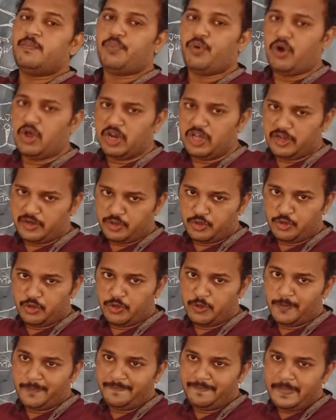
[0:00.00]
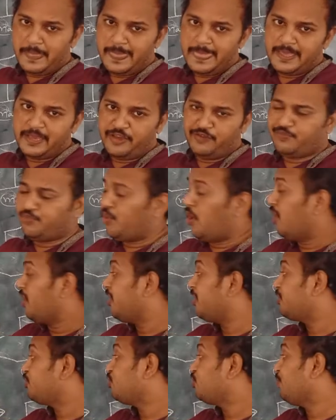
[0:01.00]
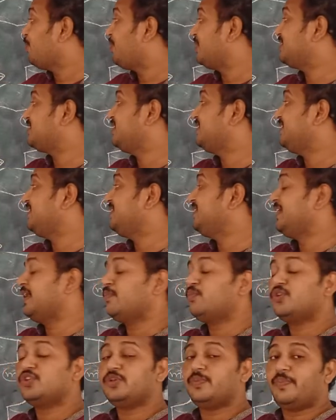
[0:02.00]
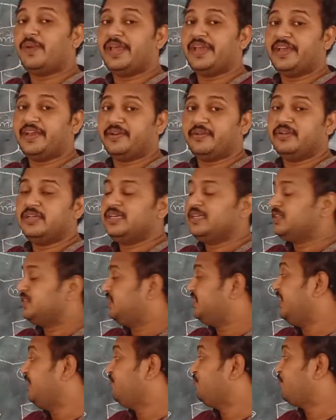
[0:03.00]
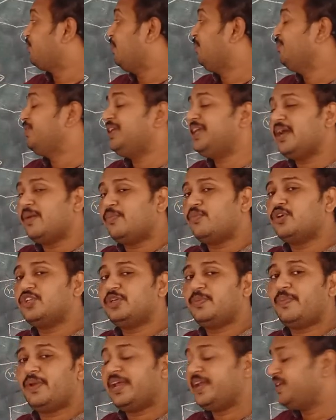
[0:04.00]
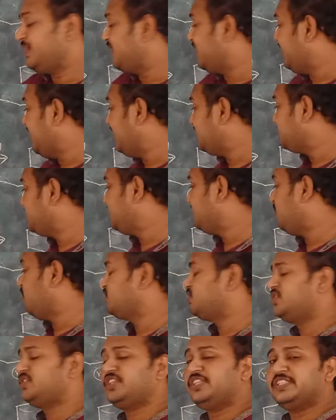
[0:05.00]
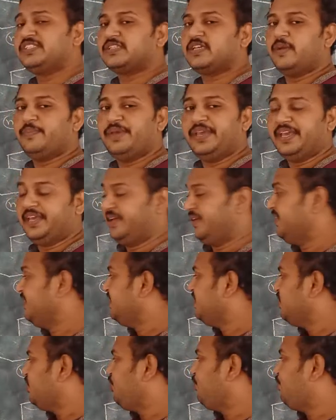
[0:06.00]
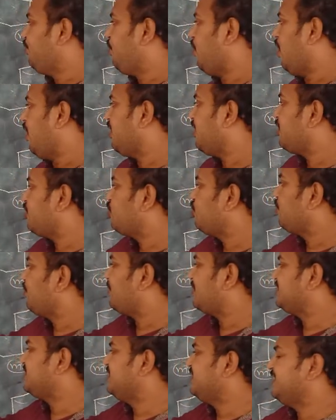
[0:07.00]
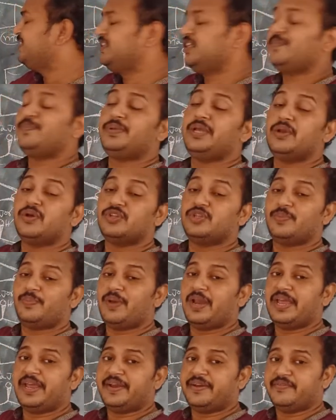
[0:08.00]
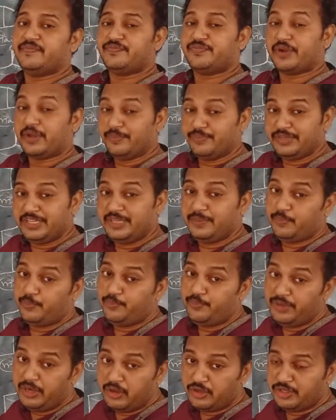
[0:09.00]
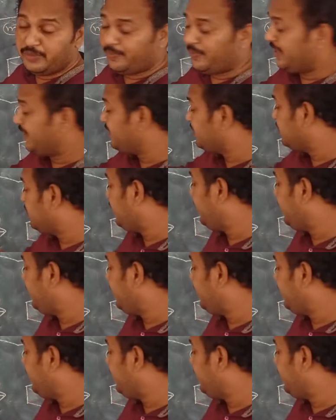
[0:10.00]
polar group. If polar group present in the above plane, then from the above plane the nascent oxygen is coming. If polar group present in the below the plane, from the below the plane